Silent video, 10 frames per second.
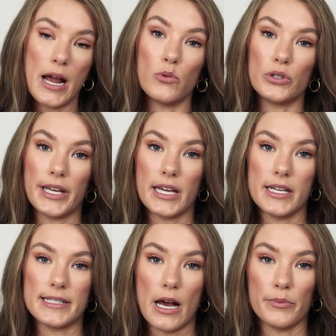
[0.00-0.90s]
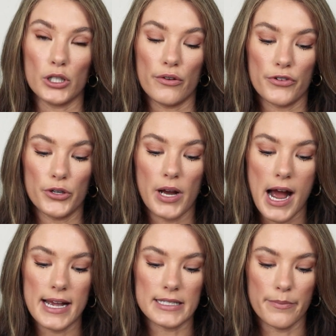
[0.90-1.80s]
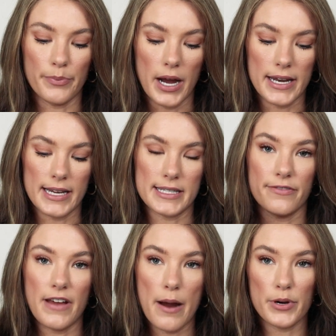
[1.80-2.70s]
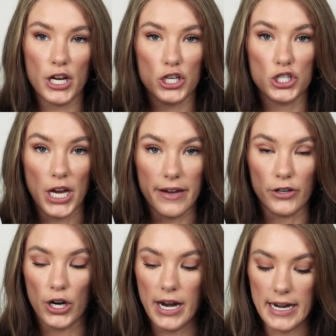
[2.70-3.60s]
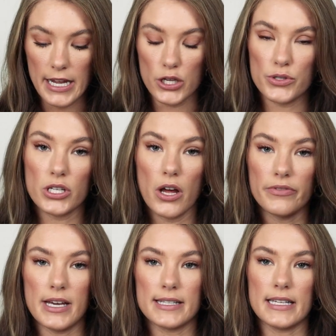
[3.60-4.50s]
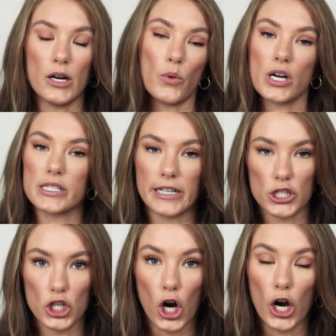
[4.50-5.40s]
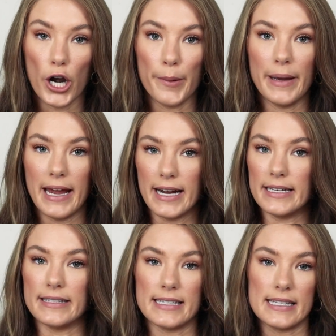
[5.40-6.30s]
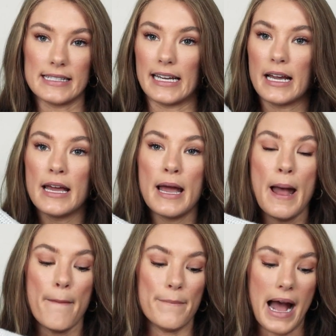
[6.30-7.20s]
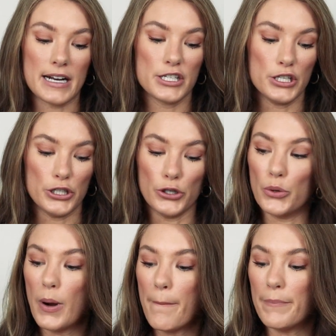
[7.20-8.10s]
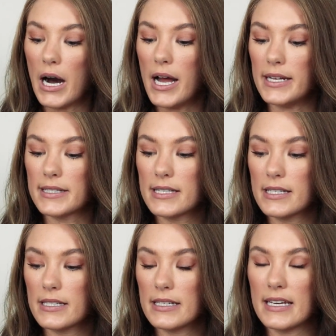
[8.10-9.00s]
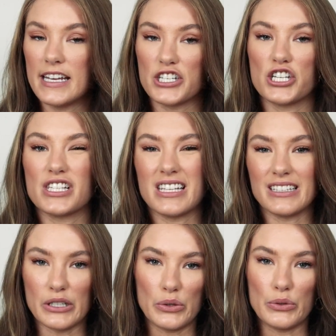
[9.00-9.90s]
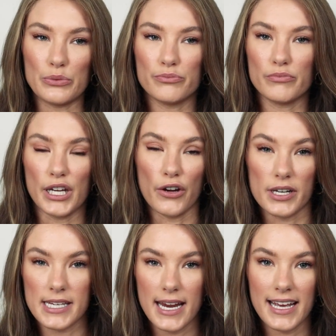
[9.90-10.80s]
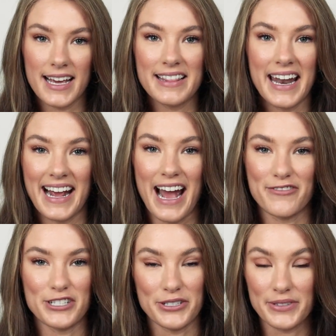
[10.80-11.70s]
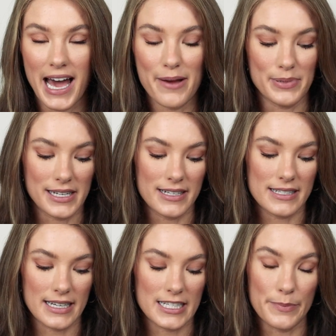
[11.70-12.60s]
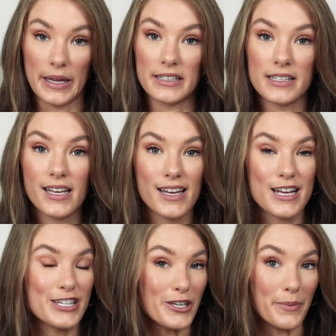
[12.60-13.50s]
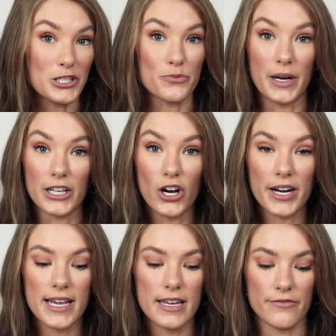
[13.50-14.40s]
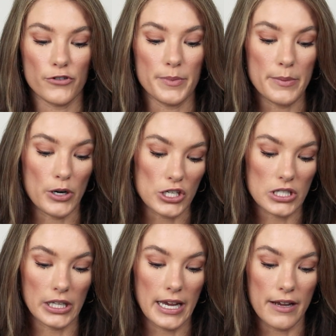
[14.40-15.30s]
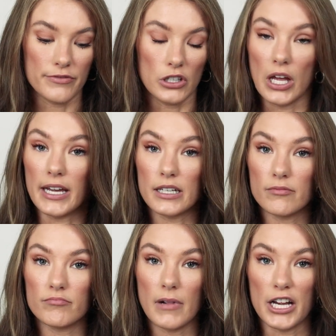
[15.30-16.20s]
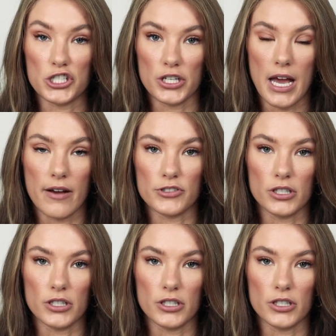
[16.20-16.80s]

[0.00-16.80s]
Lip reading: I will link it down below for you guys, but it's a fabric shaver and I use it on this and it works like a charm, and this is like back to new, but it's just a little irritating that I have to do that because I spent so much money on it, and for me personally, I feel like I shouldn't have